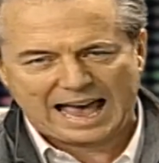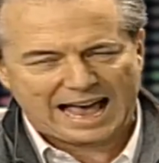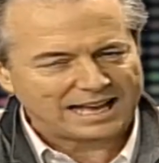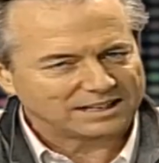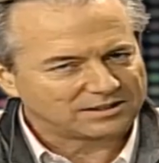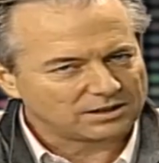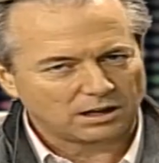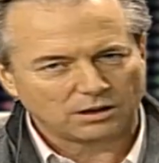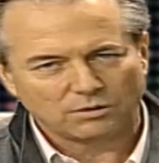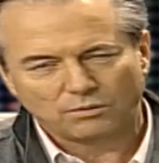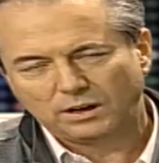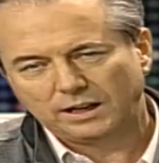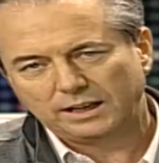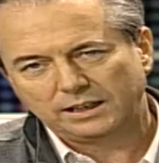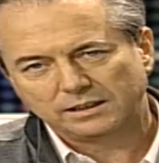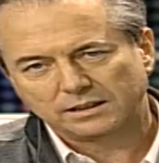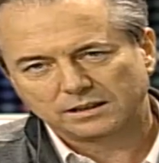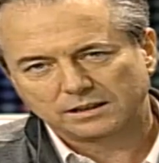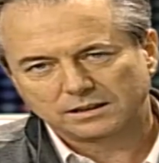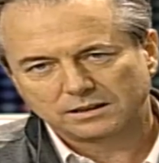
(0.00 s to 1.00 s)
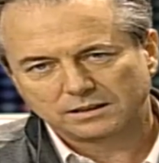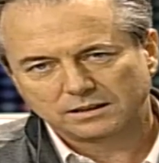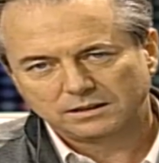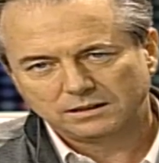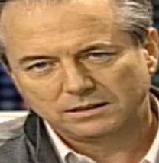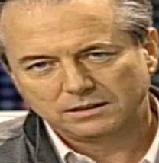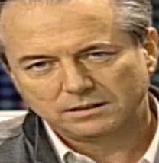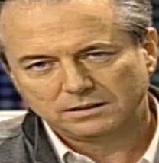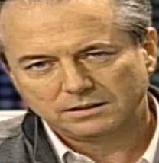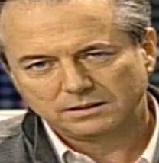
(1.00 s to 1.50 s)
As always,
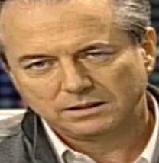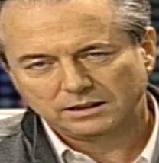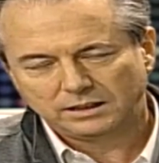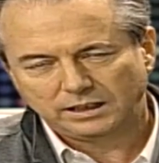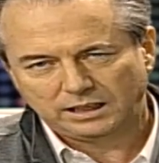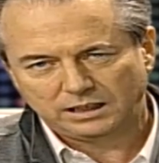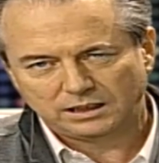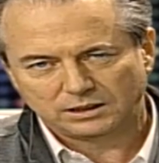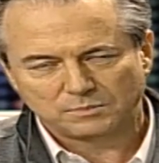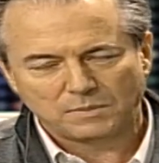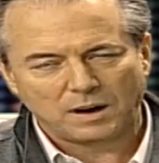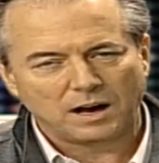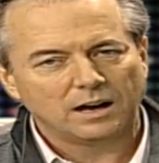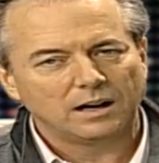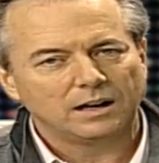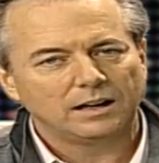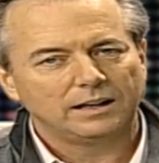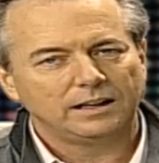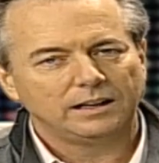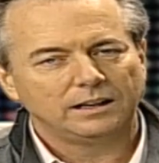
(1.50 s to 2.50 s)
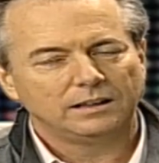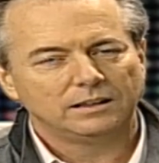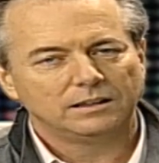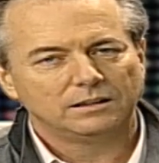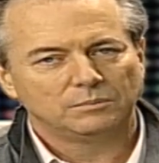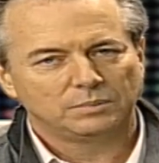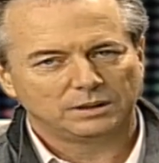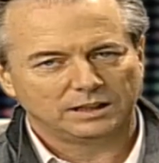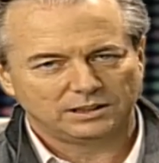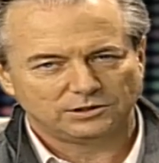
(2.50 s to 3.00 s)
it is my
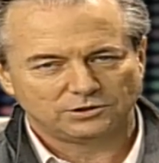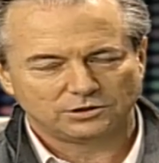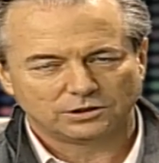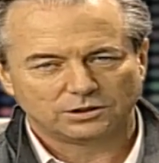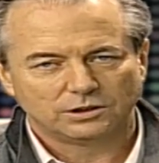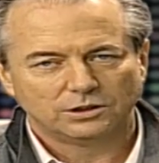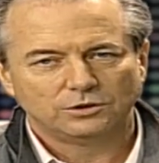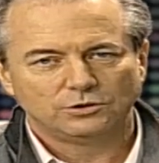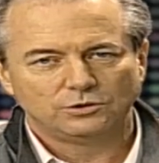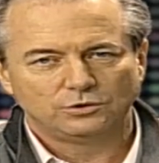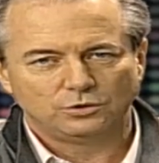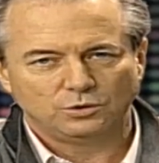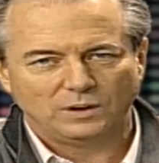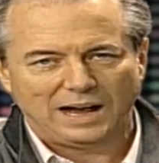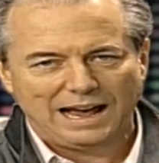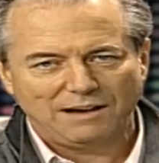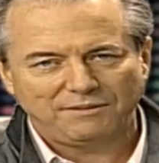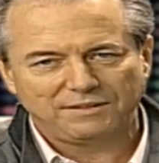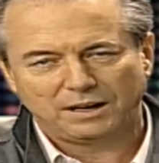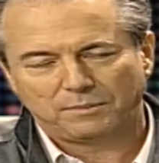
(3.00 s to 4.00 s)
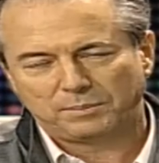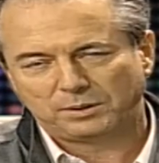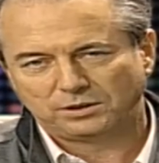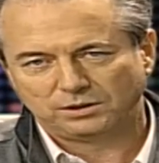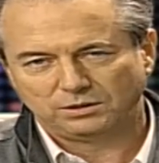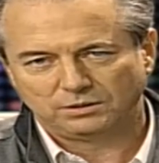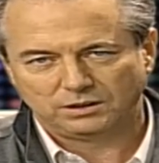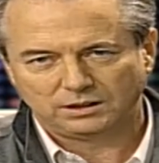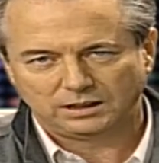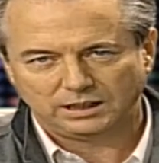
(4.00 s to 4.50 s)
pleasure to have the
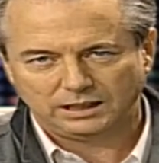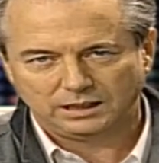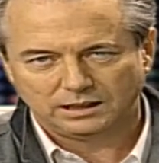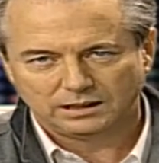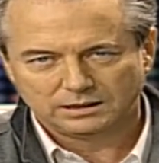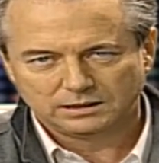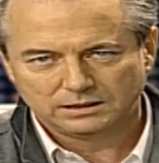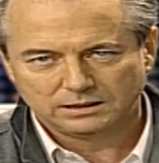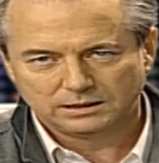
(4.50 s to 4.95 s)
opportunity